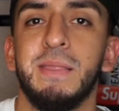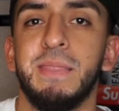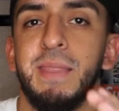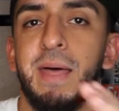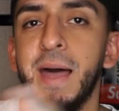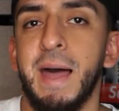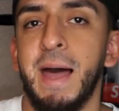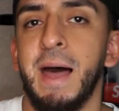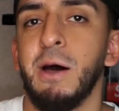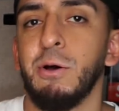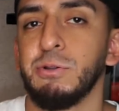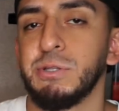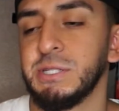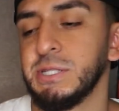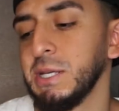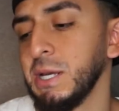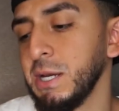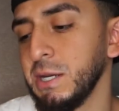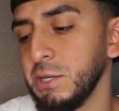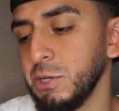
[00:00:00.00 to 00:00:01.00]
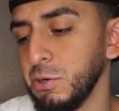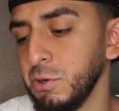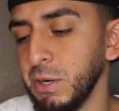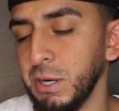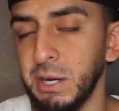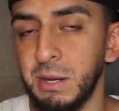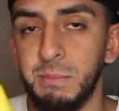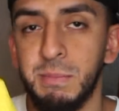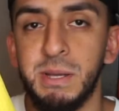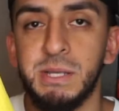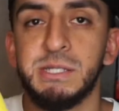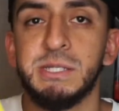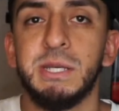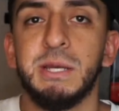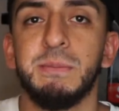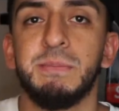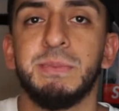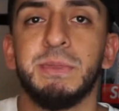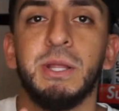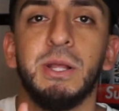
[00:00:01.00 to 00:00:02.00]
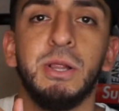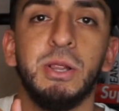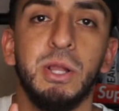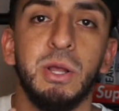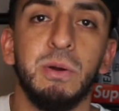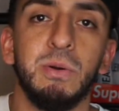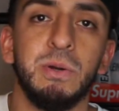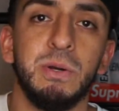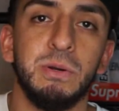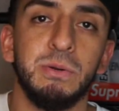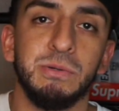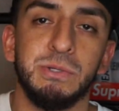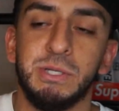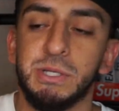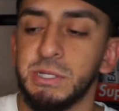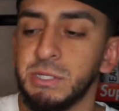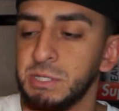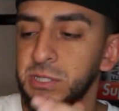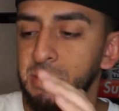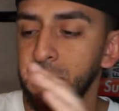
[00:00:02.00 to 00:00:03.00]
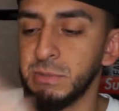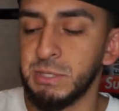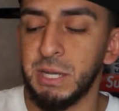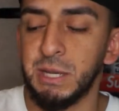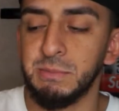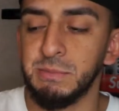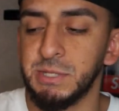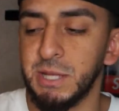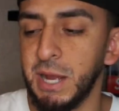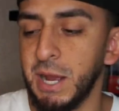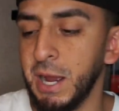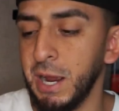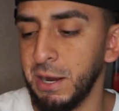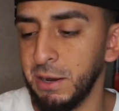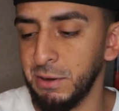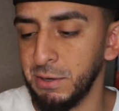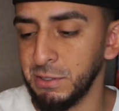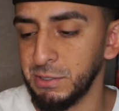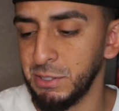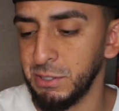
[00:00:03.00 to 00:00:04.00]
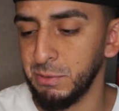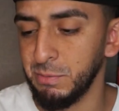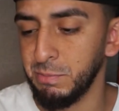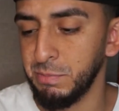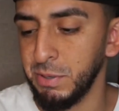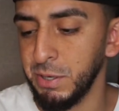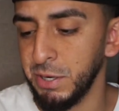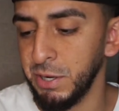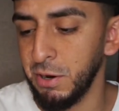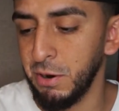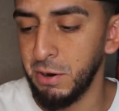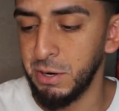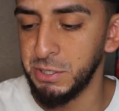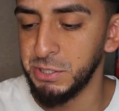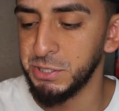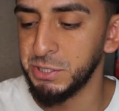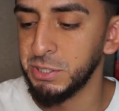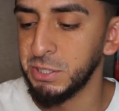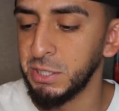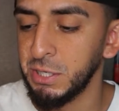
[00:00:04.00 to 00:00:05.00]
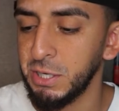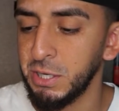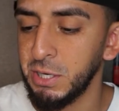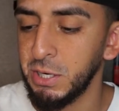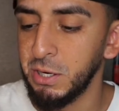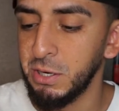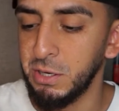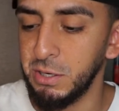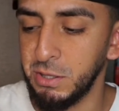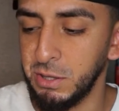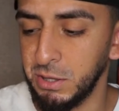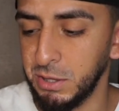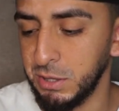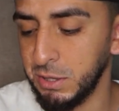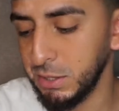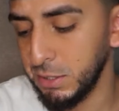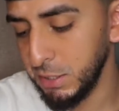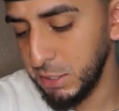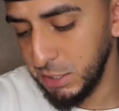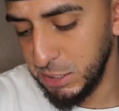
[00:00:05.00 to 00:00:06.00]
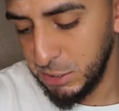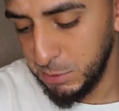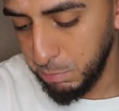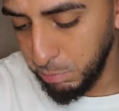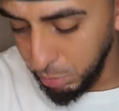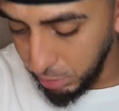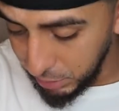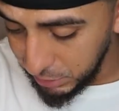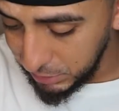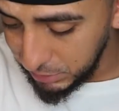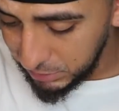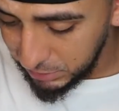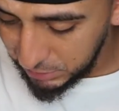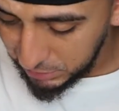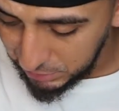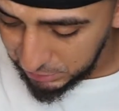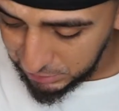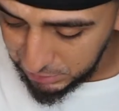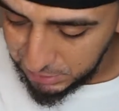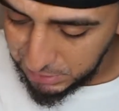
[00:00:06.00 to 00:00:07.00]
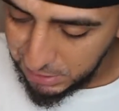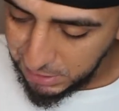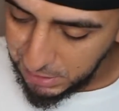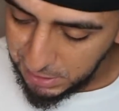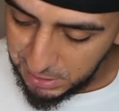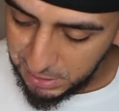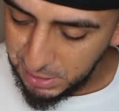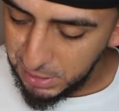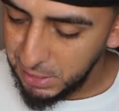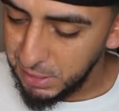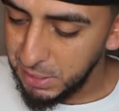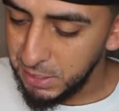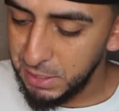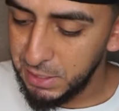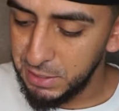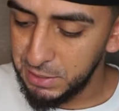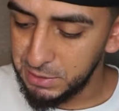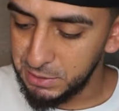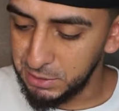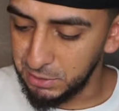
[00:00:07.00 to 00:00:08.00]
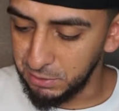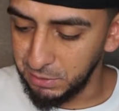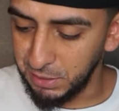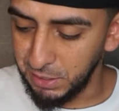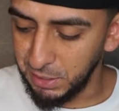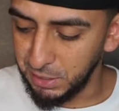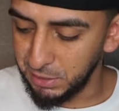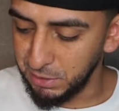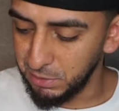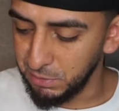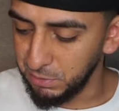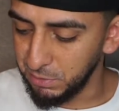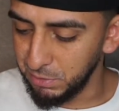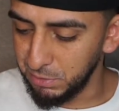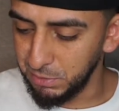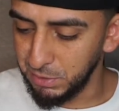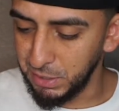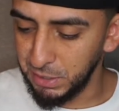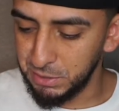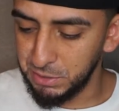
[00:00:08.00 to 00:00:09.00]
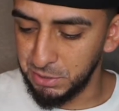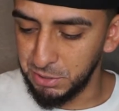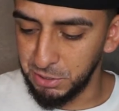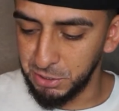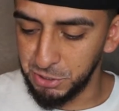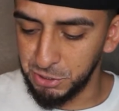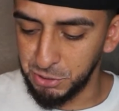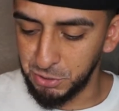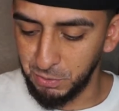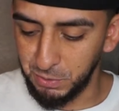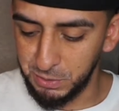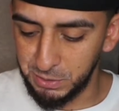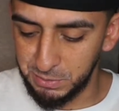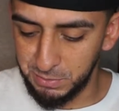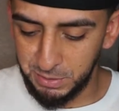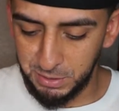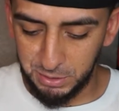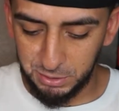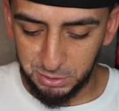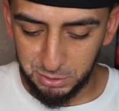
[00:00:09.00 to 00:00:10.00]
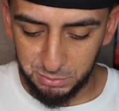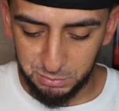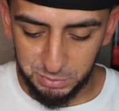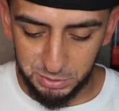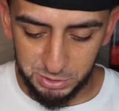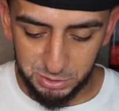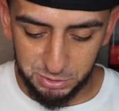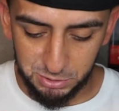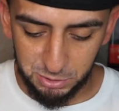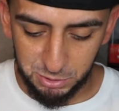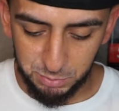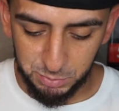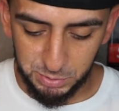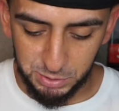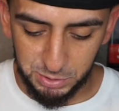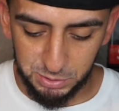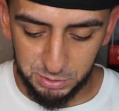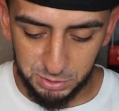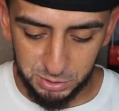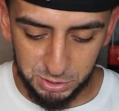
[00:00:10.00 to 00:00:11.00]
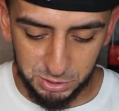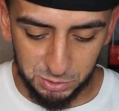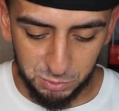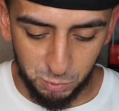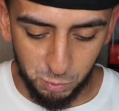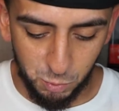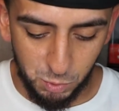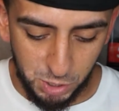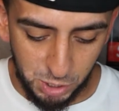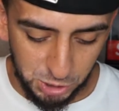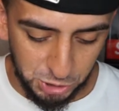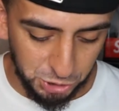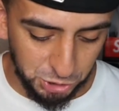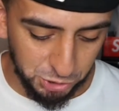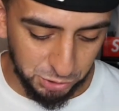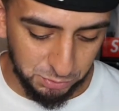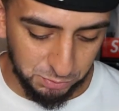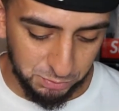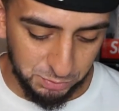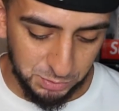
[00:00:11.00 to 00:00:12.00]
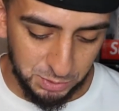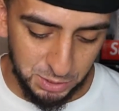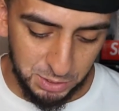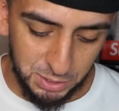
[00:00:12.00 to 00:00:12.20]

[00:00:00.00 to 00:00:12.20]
the outside you're gonna mess up the logos because sometimes the irons are pretty harsh on these prints so yeah, don't do that to your shorts, man. Don't be stupid. Just wash them